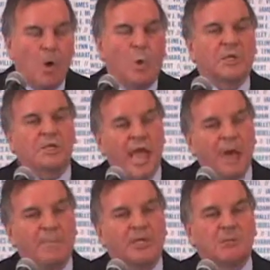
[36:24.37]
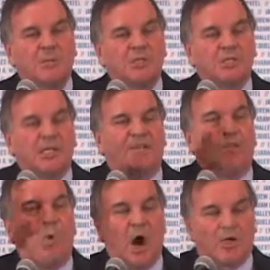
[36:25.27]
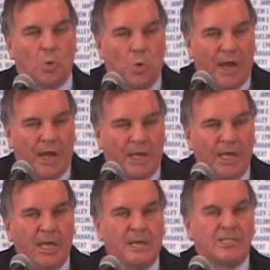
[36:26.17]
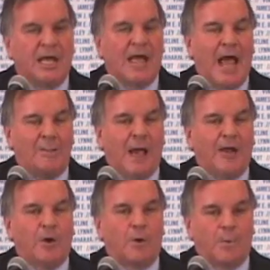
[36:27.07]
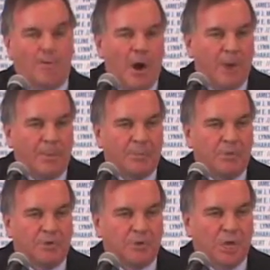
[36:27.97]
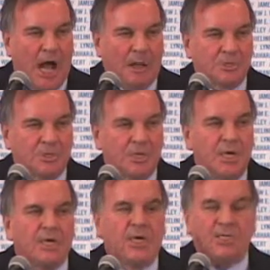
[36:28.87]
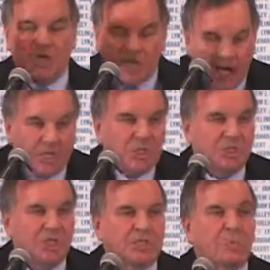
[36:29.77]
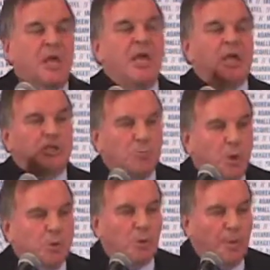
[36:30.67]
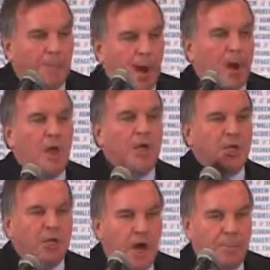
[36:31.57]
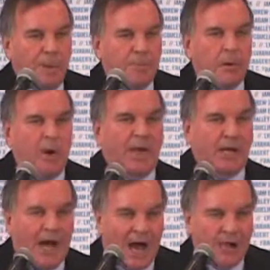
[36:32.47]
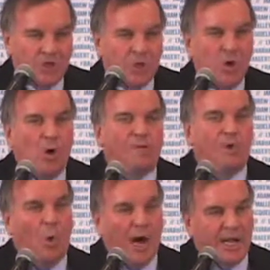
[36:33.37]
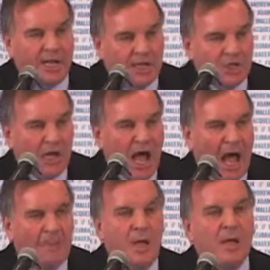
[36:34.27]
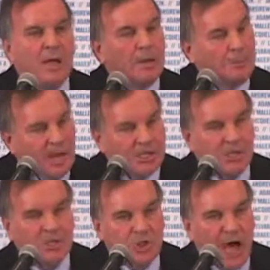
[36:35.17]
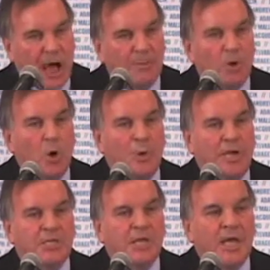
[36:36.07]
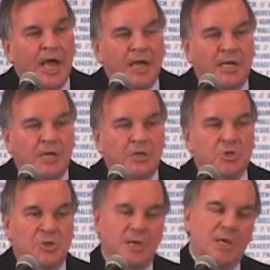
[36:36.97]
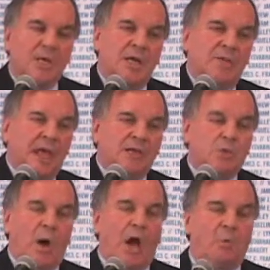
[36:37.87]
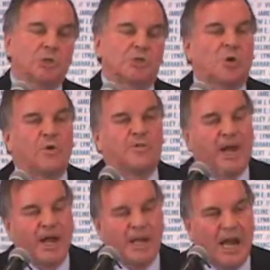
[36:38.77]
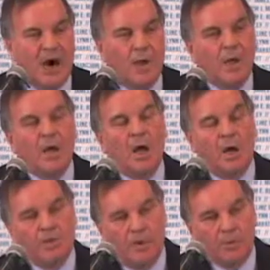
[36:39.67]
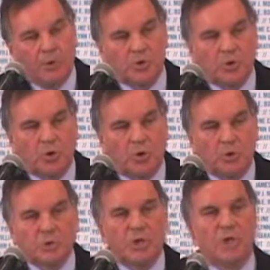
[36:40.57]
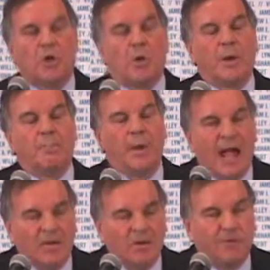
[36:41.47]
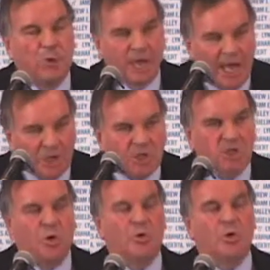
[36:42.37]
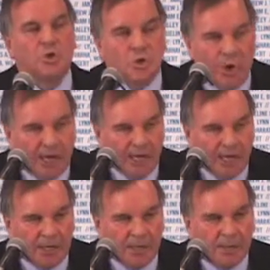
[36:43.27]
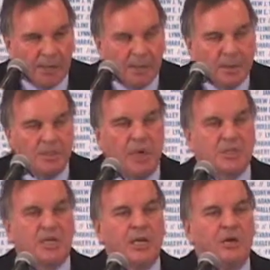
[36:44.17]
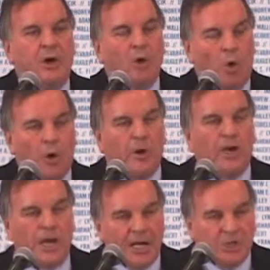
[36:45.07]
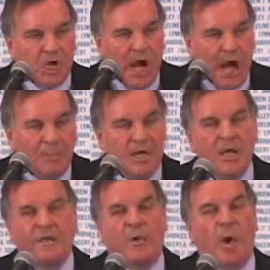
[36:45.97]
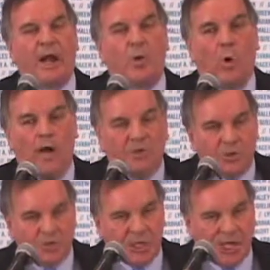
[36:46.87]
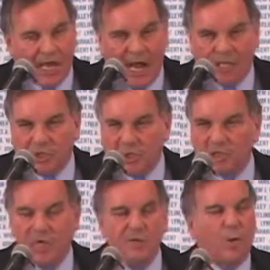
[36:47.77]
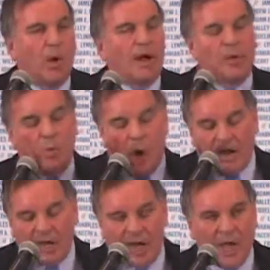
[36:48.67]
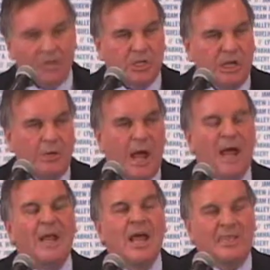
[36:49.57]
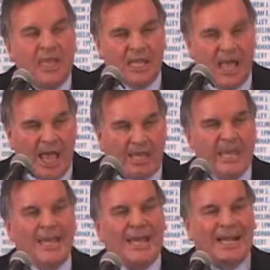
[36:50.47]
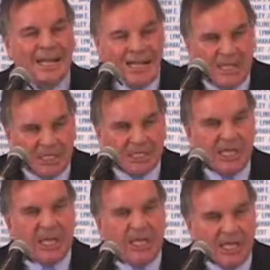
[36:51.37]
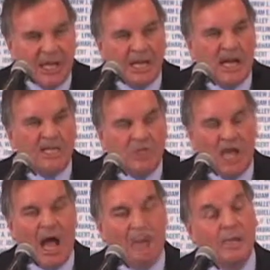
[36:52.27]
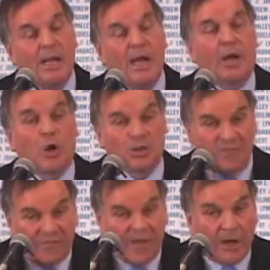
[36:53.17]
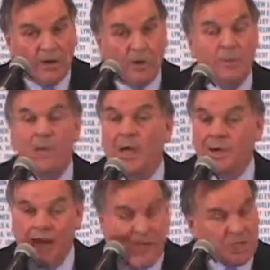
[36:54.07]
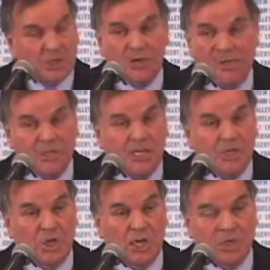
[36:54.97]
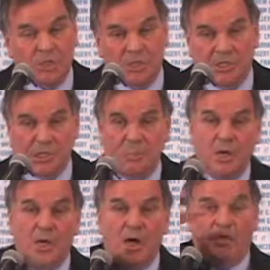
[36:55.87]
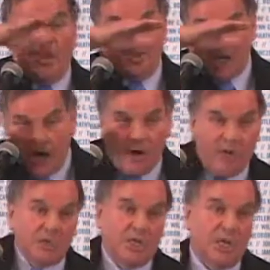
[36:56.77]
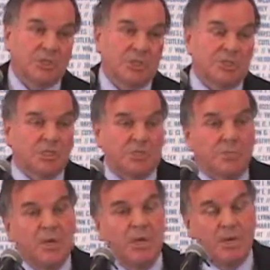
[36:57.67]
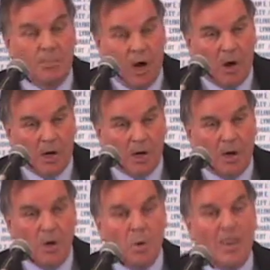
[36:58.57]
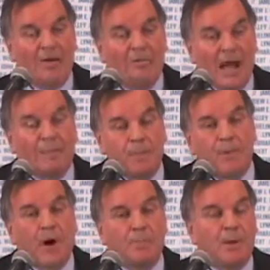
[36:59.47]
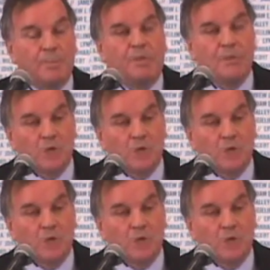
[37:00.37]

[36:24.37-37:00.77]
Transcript: What has happened is businesses have walked away saying, I'm not here to prepare people for jobs. The education system is supposed to prepare young people to go on to college or if they want to get a job, and a basic job going into any industry. And that's why we're certifying now a number of schools going back to vocational training, basically in order to get a job. If they want to go on to city colleges, they want to go on to college later on, they can. At least they can get a job. And I call it the failure, not just of this education system, of the entire education system in America. We have not prepared people for